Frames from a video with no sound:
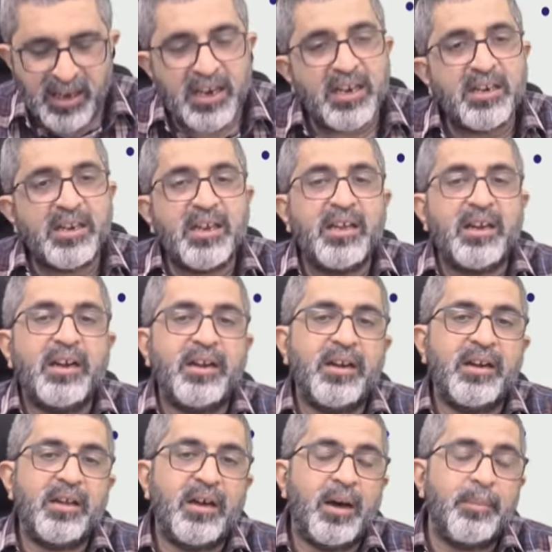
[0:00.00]

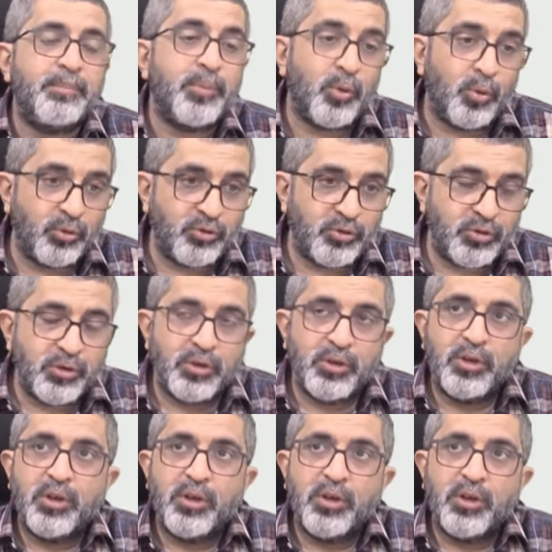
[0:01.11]
integrated approach.